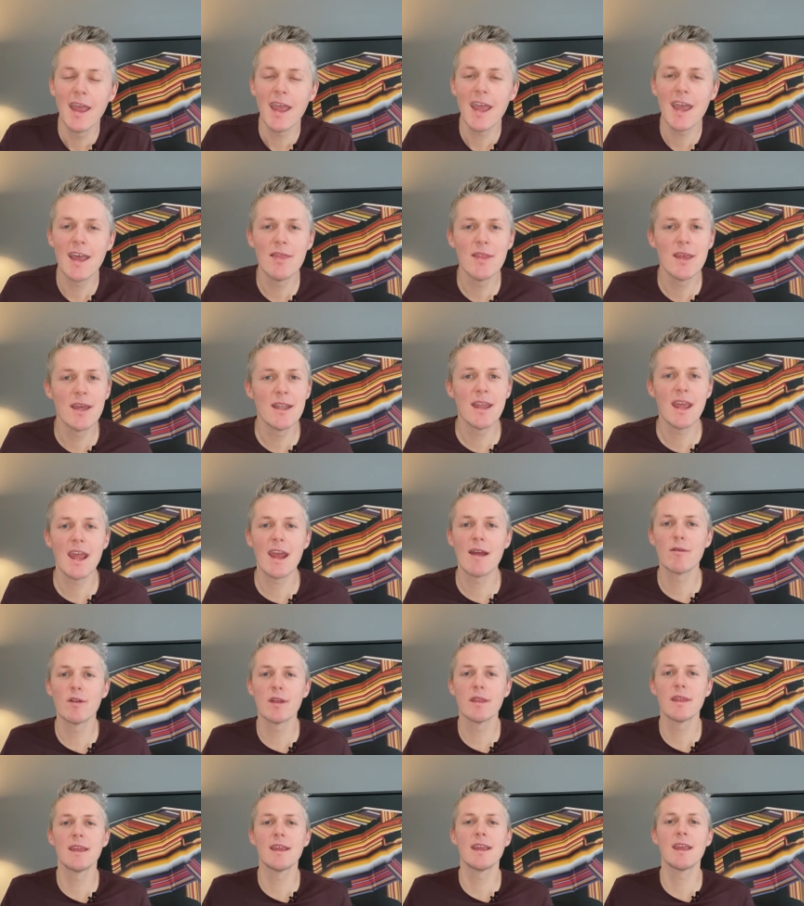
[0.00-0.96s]
And then
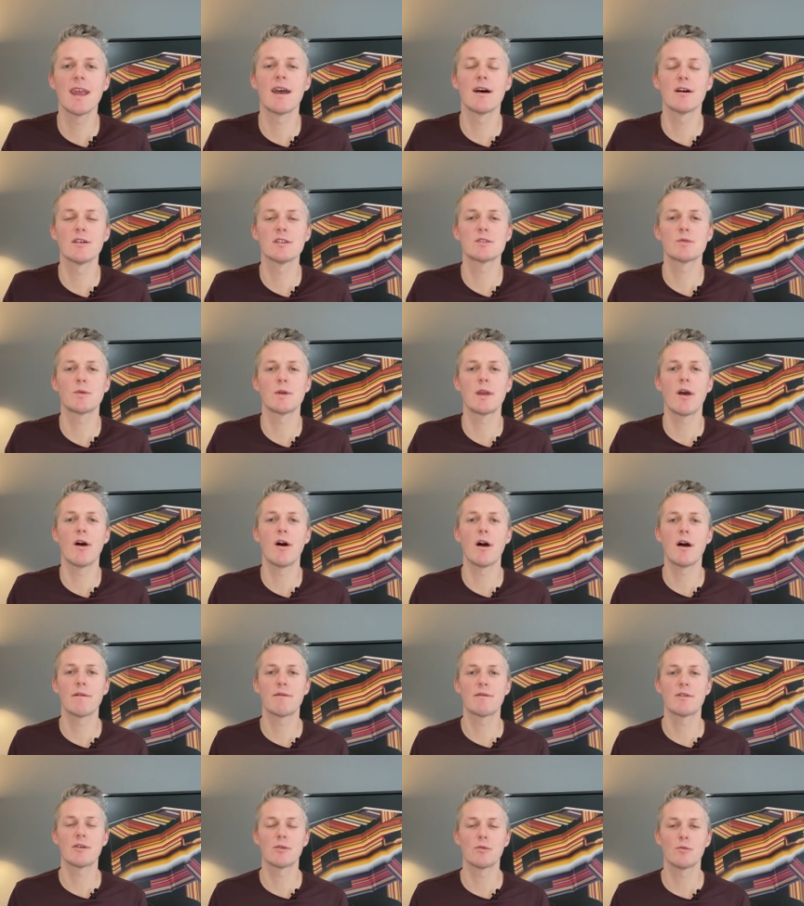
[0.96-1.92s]
everything else we
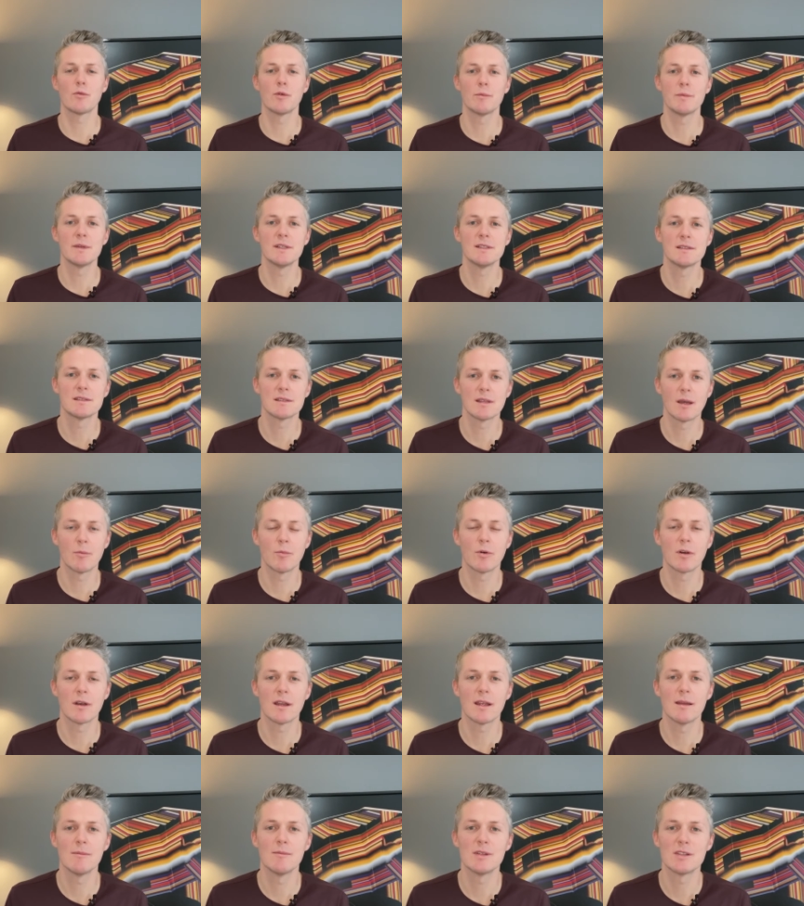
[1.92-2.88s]
offer will be
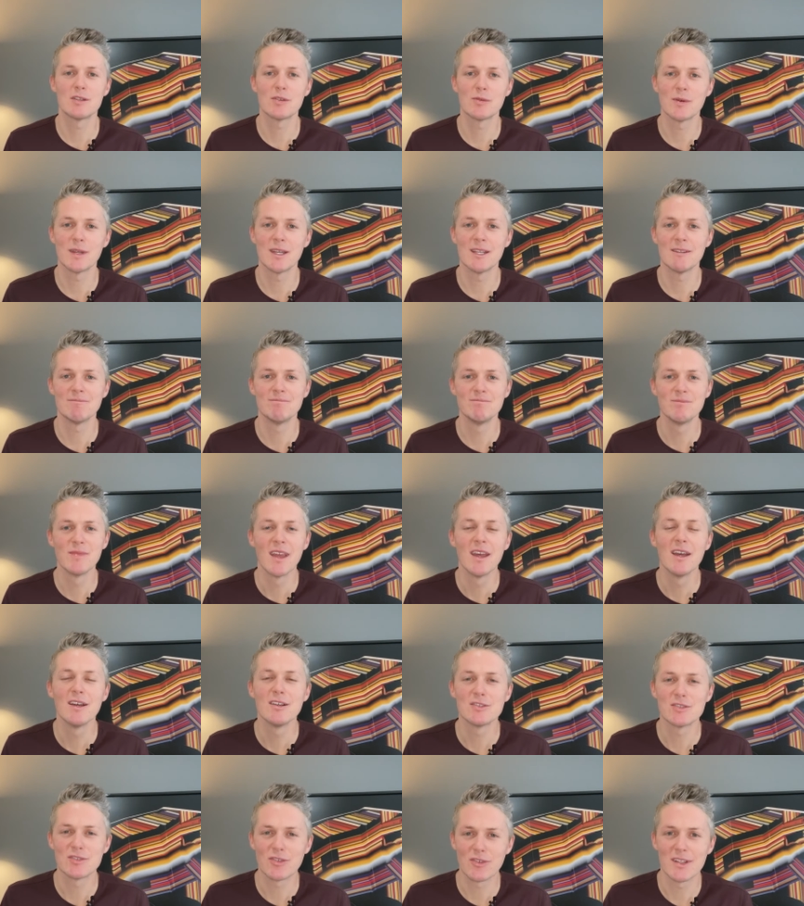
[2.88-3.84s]
somewhere in between.
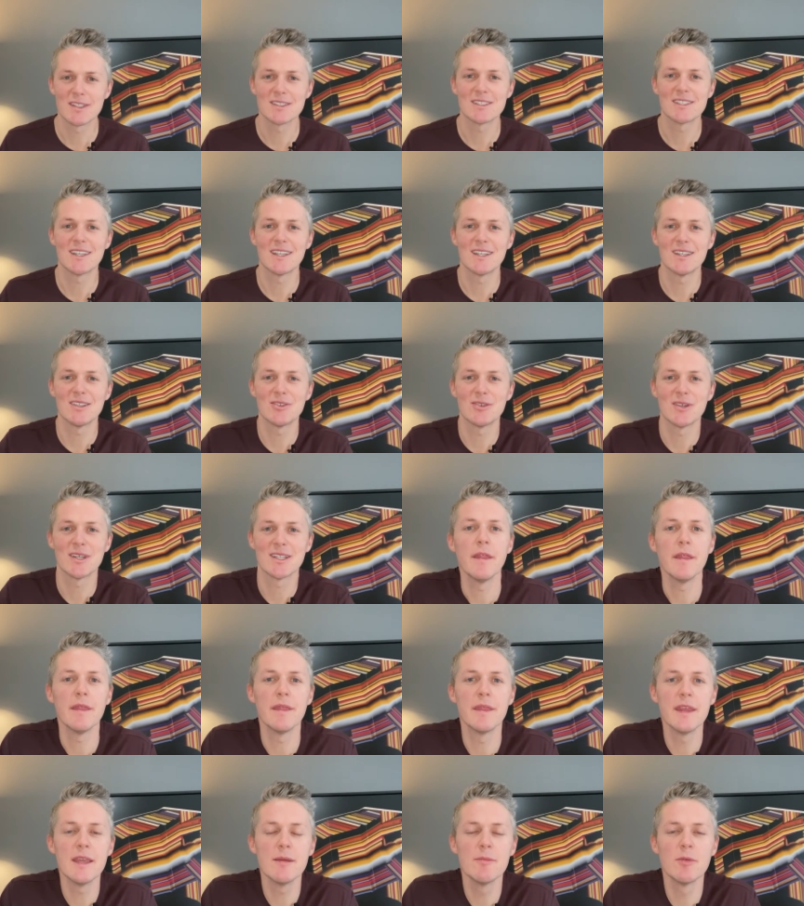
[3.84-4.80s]
So let's get into it.
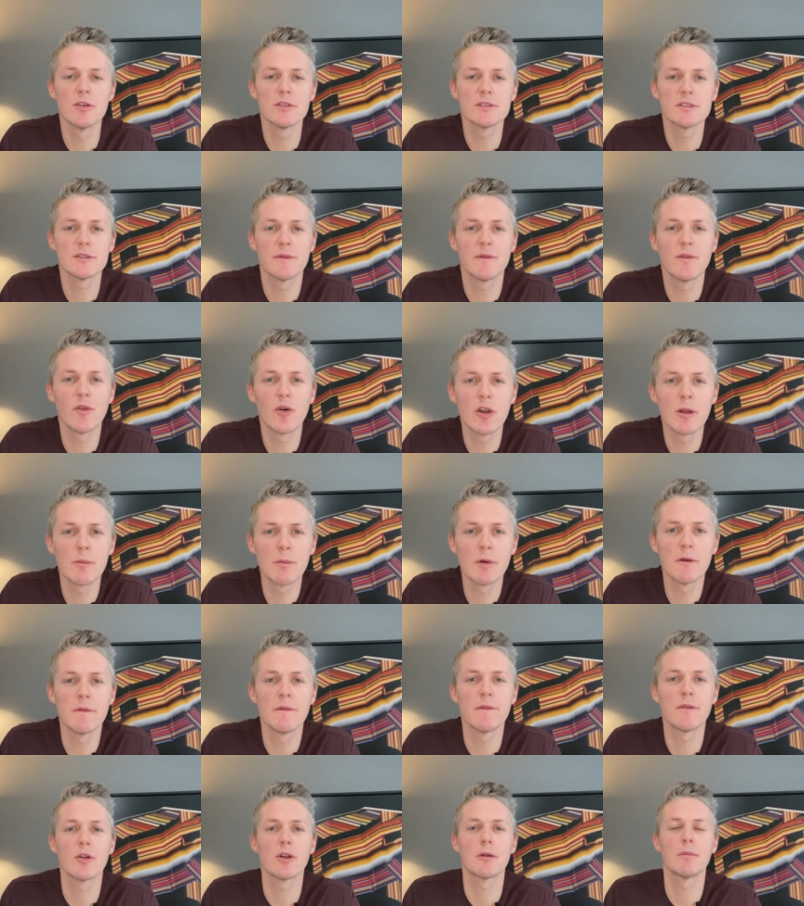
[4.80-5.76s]
The most
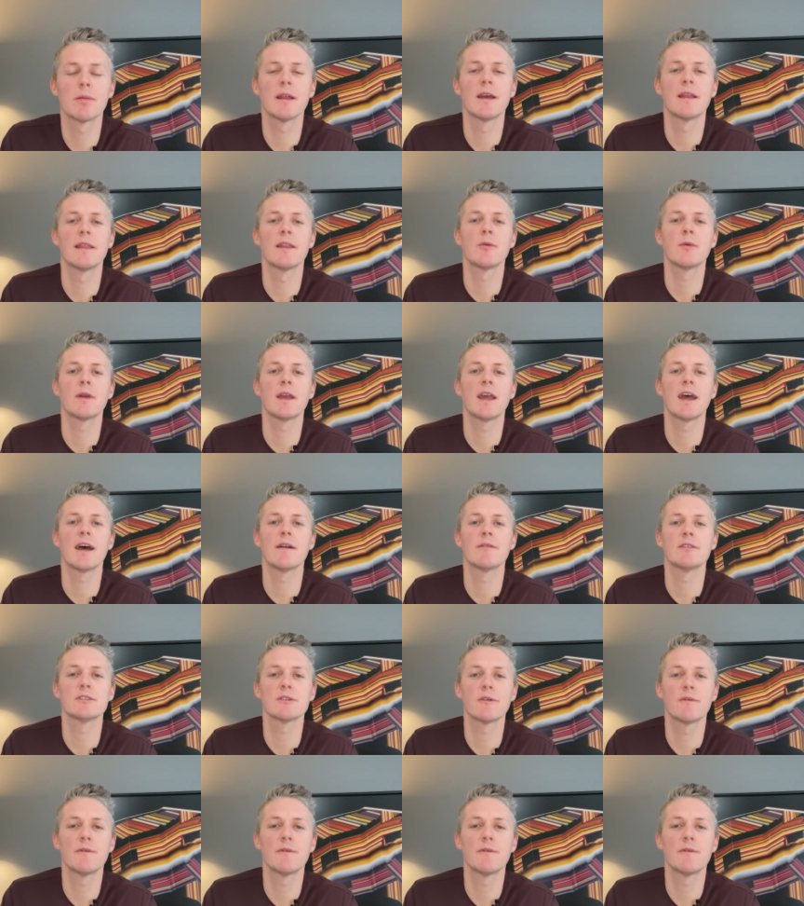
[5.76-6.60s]
affordable floor plan that we have is a